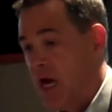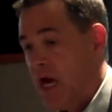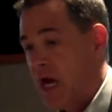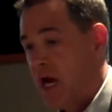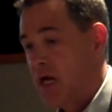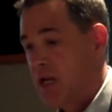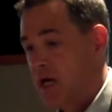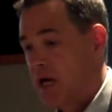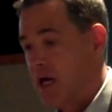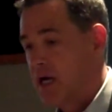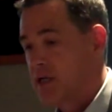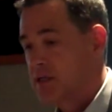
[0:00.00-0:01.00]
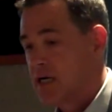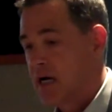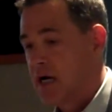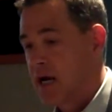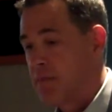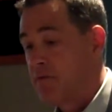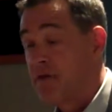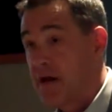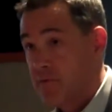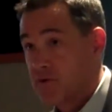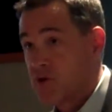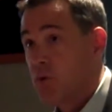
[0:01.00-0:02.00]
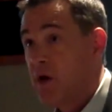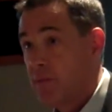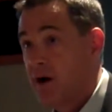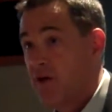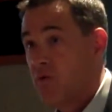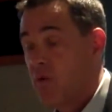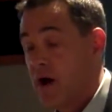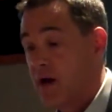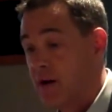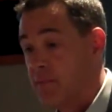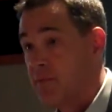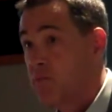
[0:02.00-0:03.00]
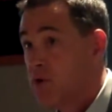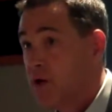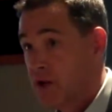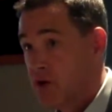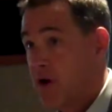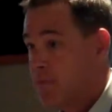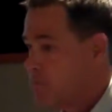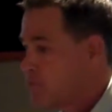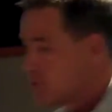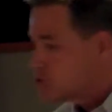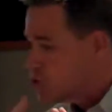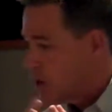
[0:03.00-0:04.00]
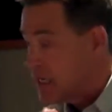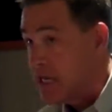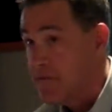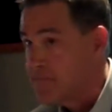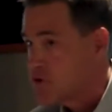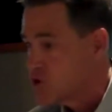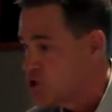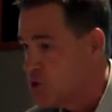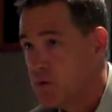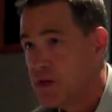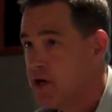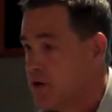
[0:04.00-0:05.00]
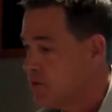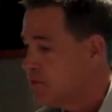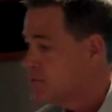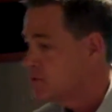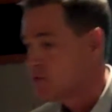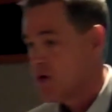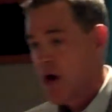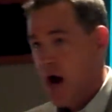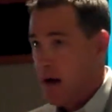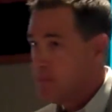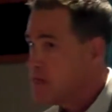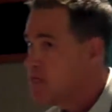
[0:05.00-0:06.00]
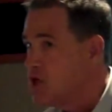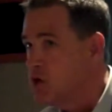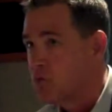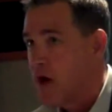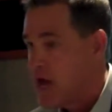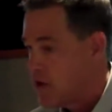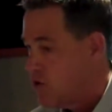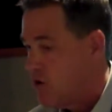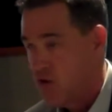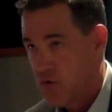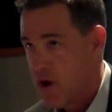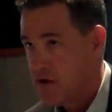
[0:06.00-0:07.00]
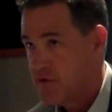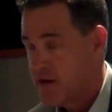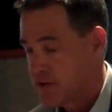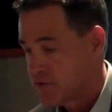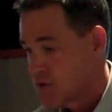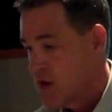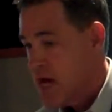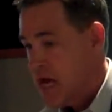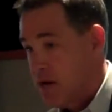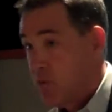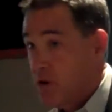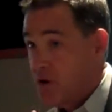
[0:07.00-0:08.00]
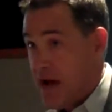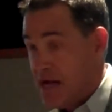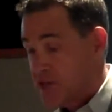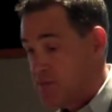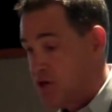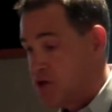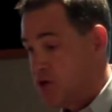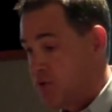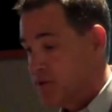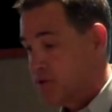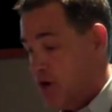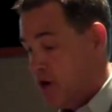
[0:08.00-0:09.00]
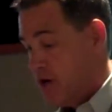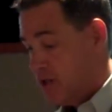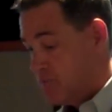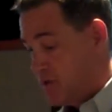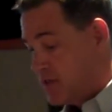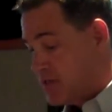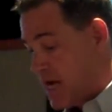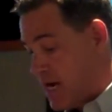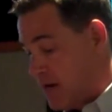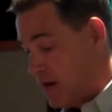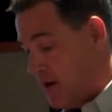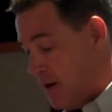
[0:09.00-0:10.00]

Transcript: And I'm a favorite to win, by the way. I mean, I'm really good. I've been training for 2 years. I'm eating right, all the right things. And what you're asking me to do is, you're asking me to take